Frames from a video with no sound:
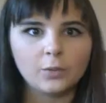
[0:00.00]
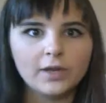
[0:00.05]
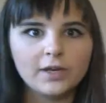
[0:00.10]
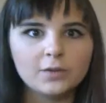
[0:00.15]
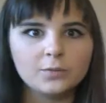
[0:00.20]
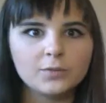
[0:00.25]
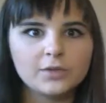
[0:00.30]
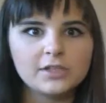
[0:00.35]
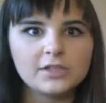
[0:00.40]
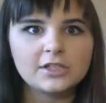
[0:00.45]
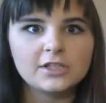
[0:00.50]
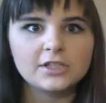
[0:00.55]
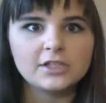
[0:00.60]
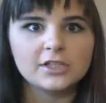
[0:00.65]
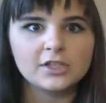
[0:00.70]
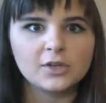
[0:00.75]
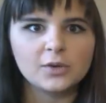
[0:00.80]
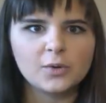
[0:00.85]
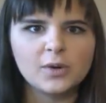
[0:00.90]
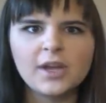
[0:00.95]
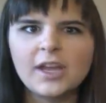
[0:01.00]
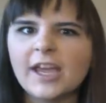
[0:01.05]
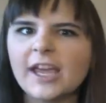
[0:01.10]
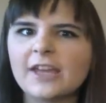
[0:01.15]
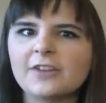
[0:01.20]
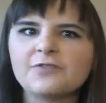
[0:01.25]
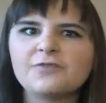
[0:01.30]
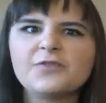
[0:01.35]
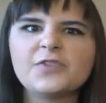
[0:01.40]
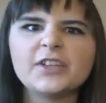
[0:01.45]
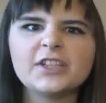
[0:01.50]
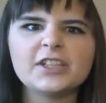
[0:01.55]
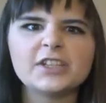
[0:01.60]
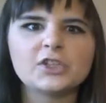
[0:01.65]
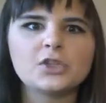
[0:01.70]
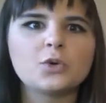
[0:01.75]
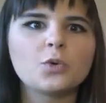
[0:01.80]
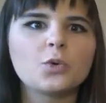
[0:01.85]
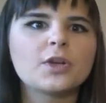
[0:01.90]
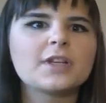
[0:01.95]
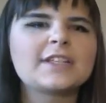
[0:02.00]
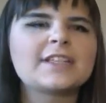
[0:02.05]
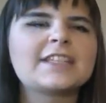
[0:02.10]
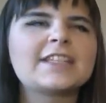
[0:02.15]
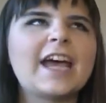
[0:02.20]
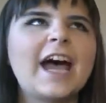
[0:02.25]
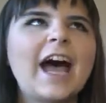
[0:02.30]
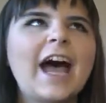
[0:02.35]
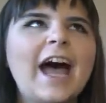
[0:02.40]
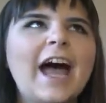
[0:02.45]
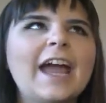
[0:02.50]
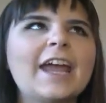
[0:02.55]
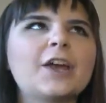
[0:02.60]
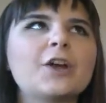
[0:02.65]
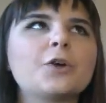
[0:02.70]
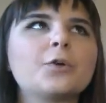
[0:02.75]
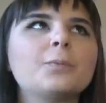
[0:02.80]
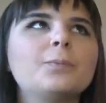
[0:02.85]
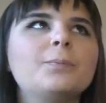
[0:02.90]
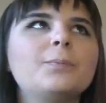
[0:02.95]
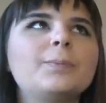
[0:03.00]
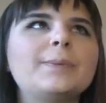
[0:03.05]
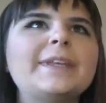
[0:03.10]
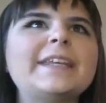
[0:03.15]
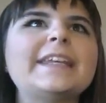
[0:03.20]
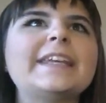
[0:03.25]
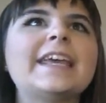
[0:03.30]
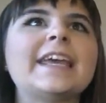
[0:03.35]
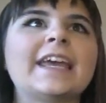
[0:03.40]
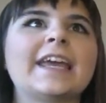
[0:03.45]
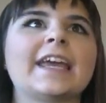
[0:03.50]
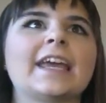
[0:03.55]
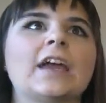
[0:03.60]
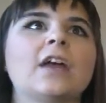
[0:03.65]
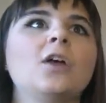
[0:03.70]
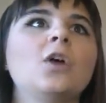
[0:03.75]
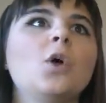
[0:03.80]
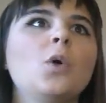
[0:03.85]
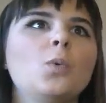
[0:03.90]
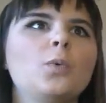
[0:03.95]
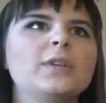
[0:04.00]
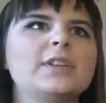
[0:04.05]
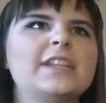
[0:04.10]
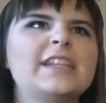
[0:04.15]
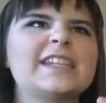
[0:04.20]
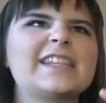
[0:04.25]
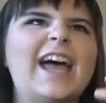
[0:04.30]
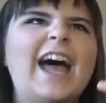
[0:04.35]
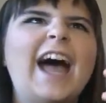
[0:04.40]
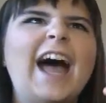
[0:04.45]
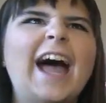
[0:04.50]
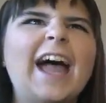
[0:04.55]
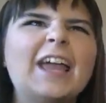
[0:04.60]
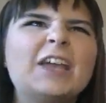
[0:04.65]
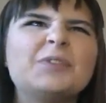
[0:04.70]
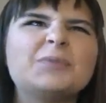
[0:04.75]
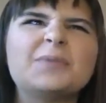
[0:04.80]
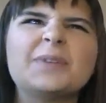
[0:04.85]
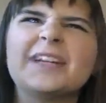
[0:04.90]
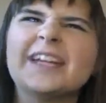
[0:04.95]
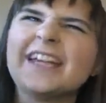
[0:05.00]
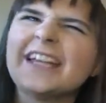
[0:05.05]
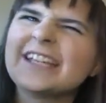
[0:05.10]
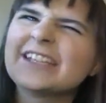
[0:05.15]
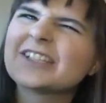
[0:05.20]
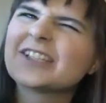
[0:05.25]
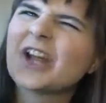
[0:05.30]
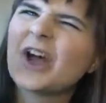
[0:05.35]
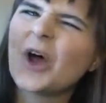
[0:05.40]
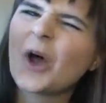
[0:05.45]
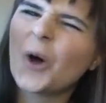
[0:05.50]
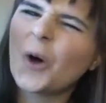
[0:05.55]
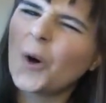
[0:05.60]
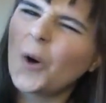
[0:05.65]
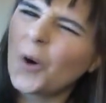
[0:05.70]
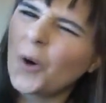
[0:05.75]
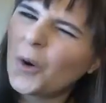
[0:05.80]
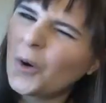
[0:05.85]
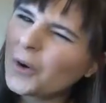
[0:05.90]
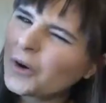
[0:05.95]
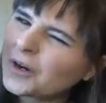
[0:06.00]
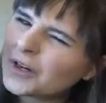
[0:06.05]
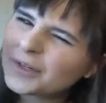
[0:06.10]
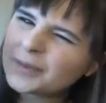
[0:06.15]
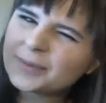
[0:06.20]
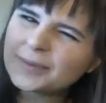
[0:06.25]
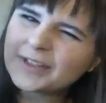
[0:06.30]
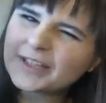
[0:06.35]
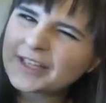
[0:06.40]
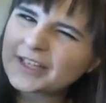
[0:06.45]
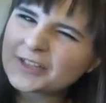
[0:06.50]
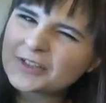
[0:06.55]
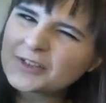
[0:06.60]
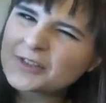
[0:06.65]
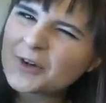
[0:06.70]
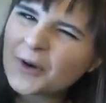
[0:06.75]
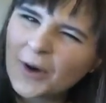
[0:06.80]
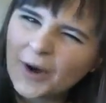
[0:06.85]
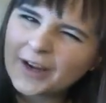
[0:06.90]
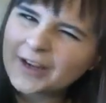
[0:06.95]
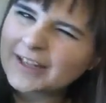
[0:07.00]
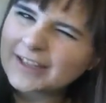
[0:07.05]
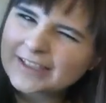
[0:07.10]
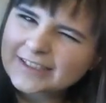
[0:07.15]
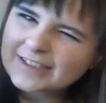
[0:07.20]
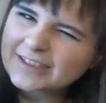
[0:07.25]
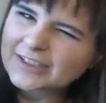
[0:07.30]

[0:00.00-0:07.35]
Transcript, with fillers: when it reaches you, it fills your entire being with this high-pitched, horribly annoying